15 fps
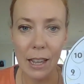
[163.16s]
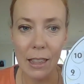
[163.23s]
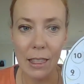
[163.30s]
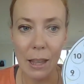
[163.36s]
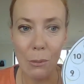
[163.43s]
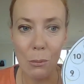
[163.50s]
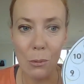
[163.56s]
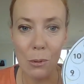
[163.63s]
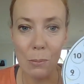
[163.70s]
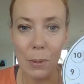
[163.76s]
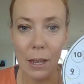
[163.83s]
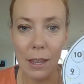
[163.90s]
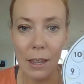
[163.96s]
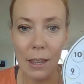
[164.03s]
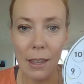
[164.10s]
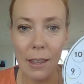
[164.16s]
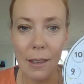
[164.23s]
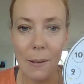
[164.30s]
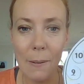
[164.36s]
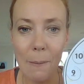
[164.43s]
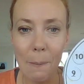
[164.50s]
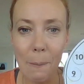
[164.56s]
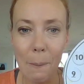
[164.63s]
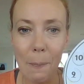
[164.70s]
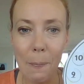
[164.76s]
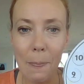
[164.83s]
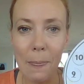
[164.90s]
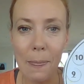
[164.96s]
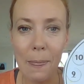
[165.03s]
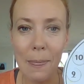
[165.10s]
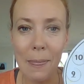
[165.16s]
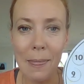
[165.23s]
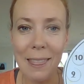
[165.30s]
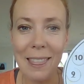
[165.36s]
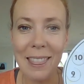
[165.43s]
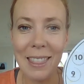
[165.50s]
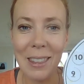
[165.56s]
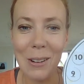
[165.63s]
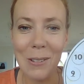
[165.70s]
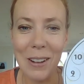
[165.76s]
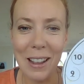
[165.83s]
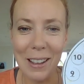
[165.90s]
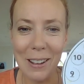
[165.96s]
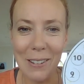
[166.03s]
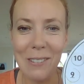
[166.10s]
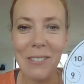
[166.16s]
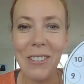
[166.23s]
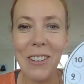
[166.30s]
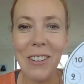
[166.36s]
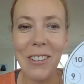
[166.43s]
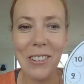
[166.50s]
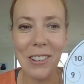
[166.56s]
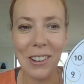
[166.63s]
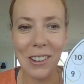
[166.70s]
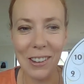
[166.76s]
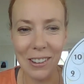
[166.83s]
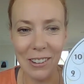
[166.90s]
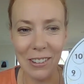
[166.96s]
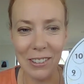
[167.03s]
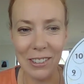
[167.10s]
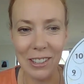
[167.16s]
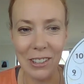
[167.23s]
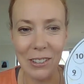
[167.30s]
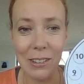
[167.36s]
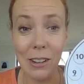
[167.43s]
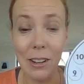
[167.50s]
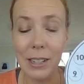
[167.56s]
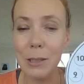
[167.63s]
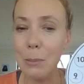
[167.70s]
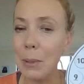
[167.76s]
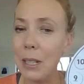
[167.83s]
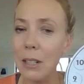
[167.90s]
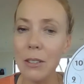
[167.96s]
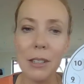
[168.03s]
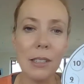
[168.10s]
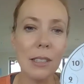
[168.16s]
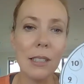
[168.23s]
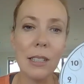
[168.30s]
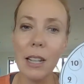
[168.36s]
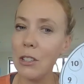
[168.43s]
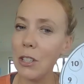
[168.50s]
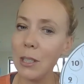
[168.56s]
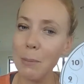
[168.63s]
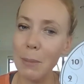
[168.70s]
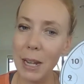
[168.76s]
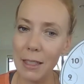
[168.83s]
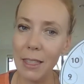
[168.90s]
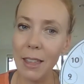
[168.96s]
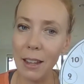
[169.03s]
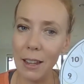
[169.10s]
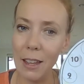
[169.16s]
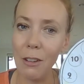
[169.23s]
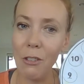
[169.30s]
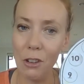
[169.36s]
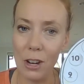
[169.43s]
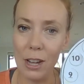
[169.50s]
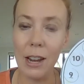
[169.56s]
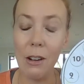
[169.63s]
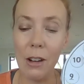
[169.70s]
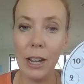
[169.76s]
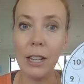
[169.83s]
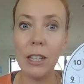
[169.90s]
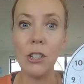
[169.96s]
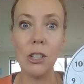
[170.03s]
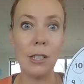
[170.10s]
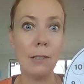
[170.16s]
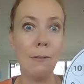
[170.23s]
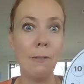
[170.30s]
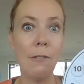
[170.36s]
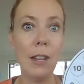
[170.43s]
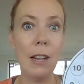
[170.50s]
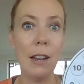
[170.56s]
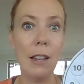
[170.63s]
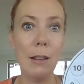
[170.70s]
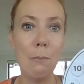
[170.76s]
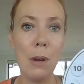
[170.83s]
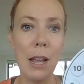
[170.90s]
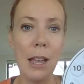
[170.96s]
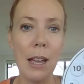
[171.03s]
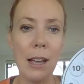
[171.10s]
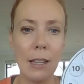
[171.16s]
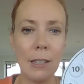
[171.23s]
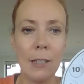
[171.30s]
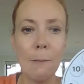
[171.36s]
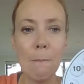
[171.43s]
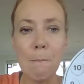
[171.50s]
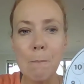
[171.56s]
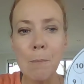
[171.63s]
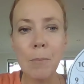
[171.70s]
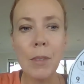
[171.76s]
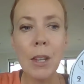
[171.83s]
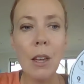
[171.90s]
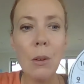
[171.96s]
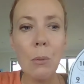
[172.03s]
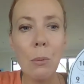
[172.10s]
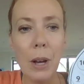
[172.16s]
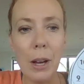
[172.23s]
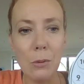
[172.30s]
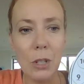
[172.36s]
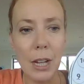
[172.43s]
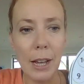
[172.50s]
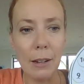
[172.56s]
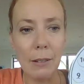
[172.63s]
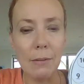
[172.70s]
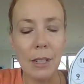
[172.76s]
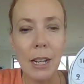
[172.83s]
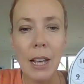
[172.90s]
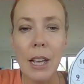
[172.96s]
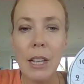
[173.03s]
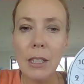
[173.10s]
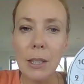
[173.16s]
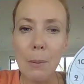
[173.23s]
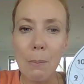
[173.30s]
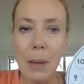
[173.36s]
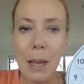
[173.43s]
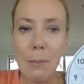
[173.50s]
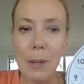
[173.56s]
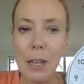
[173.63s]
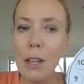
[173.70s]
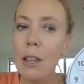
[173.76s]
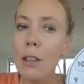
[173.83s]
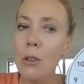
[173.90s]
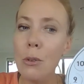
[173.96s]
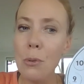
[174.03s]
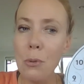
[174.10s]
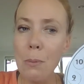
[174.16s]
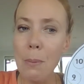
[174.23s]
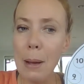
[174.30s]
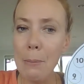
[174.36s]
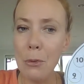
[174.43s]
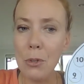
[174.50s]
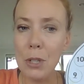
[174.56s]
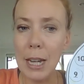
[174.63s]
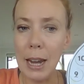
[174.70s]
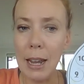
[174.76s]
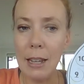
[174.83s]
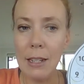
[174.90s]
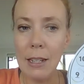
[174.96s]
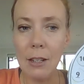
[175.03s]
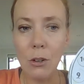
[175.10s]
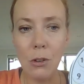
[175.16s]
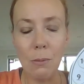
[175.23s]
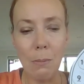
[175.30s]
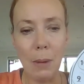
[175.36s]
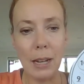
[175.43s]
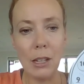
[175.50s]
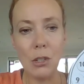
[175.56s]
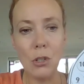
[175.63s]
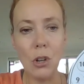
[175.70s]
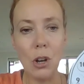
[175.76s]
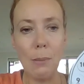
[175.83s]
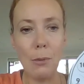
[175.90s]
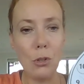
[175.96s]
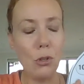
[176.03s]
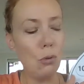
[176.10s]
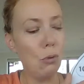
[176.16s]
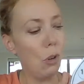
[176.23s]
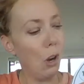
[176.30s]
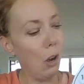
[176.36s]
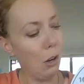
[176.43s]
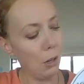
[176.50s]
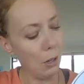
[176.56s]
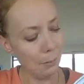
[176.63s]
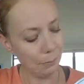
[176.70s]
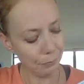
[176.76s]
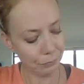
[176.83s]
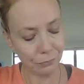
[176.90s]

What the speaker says: That would be 12 o'clock. You guys will be doing such smart thinking right now. I can just feel it in my heart. Well done. So maybe your mum or dad could make a time on your clock